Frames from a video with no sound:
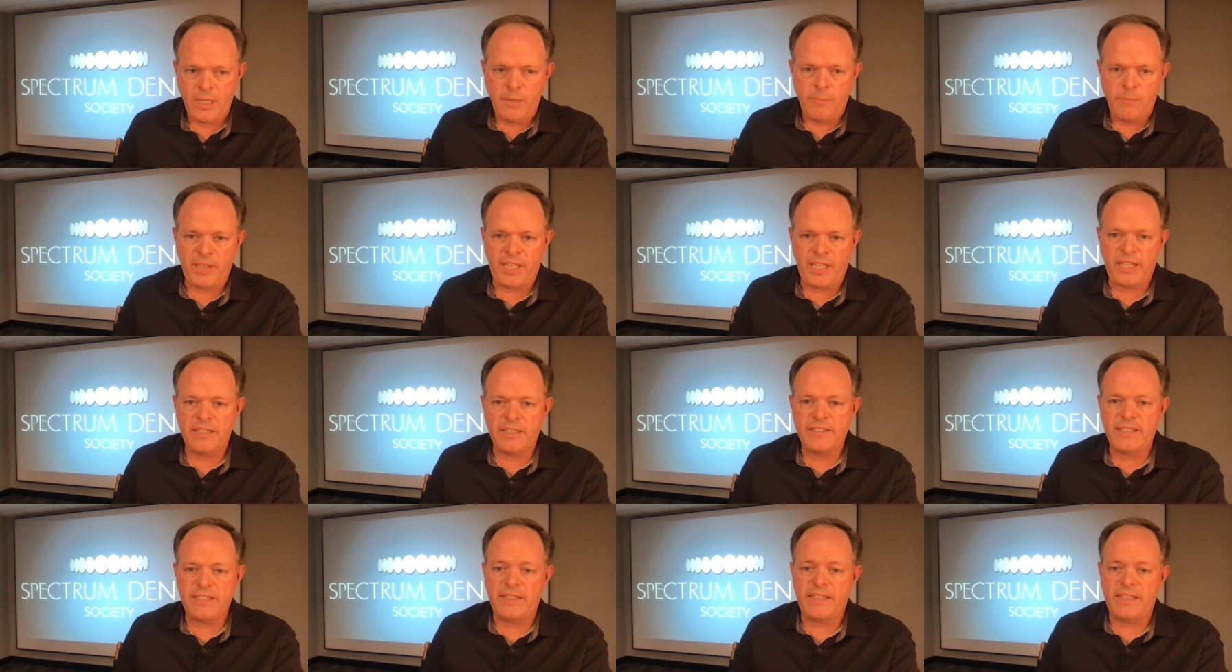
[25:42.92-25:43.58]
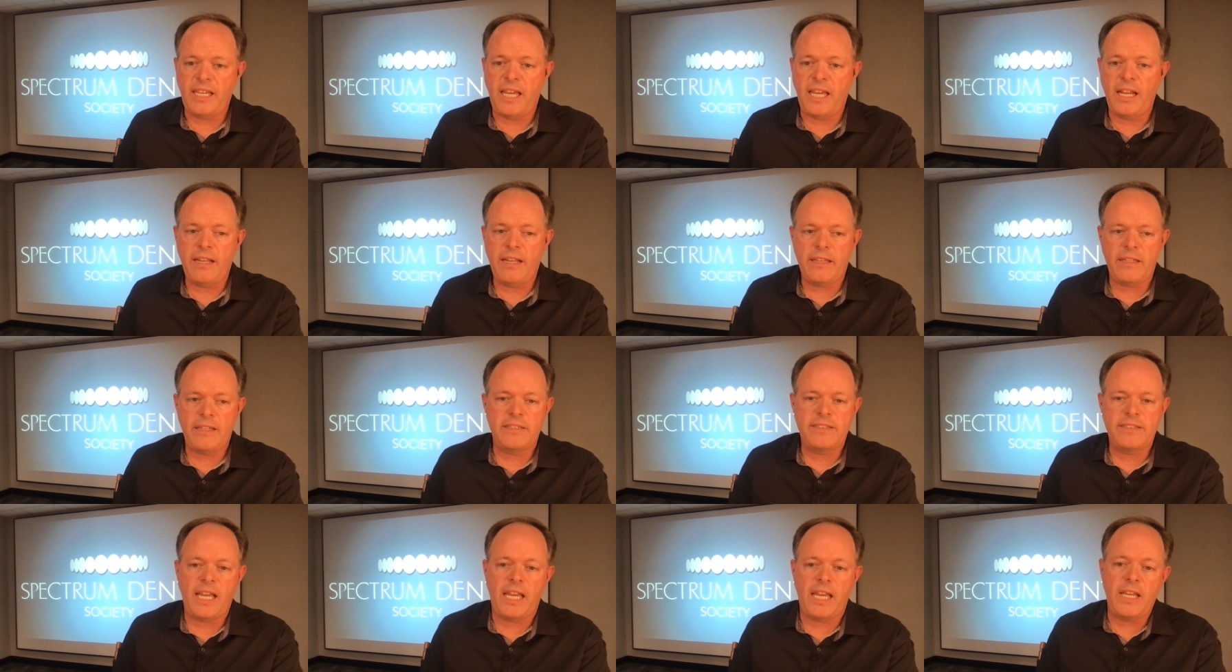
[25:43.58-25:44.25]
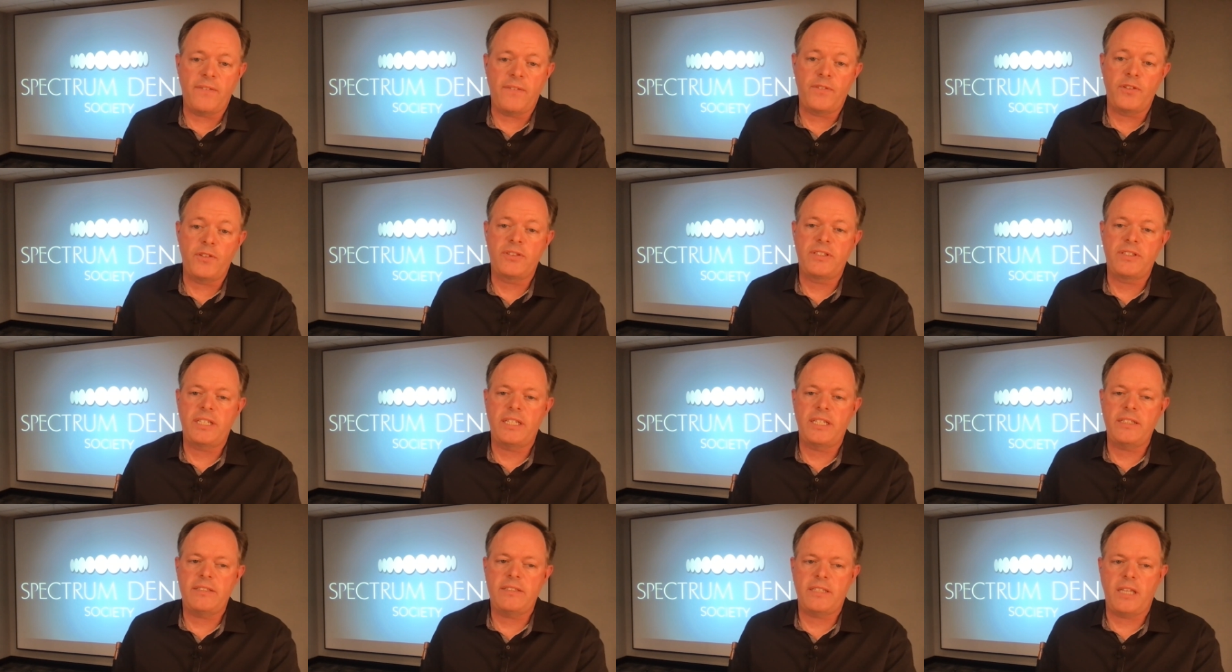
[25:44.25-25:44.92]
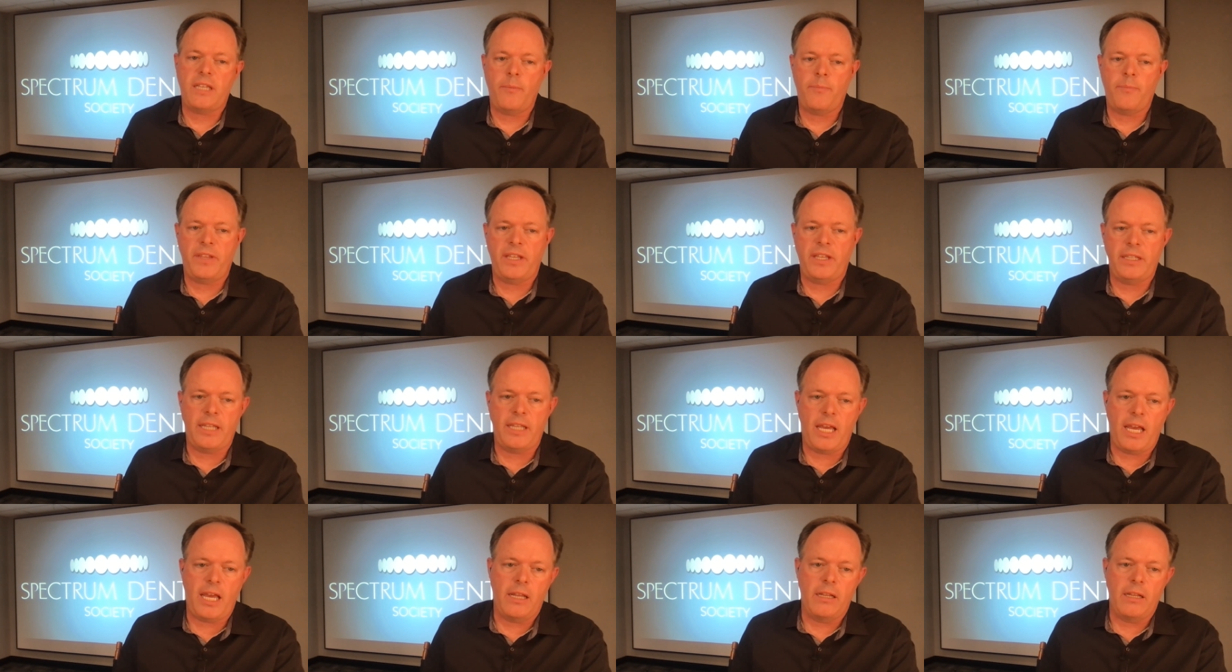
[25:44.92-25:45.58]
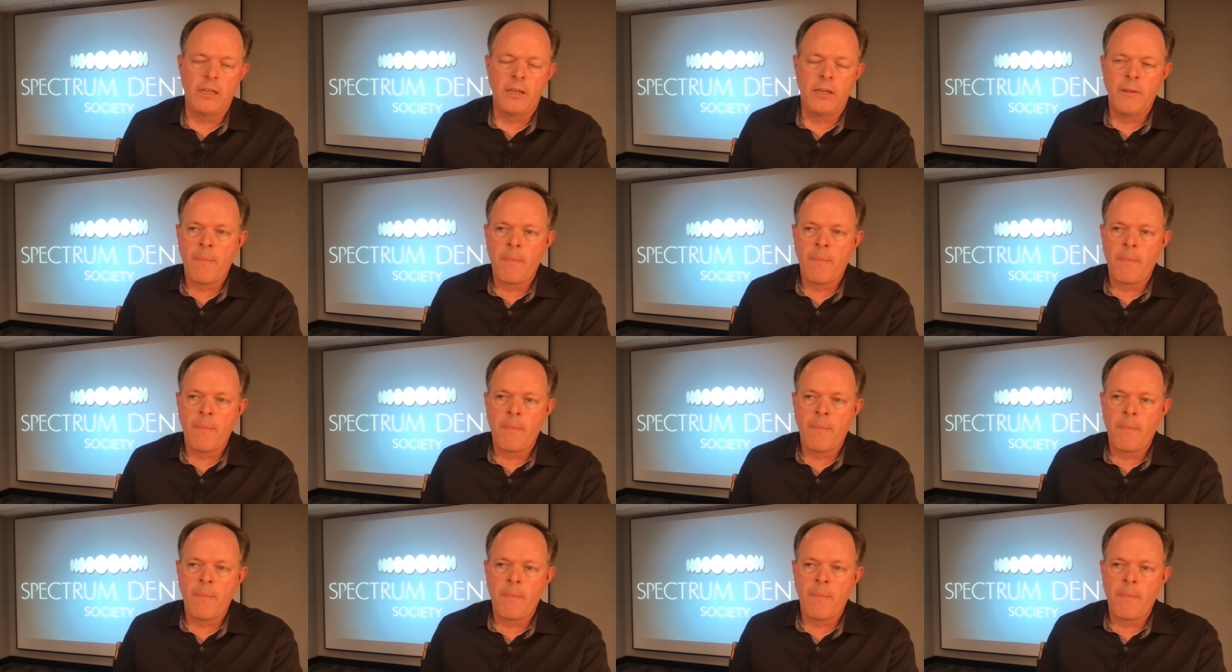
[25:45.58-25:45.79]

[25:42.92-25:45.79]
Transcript: Because at the end of the day, if you see something that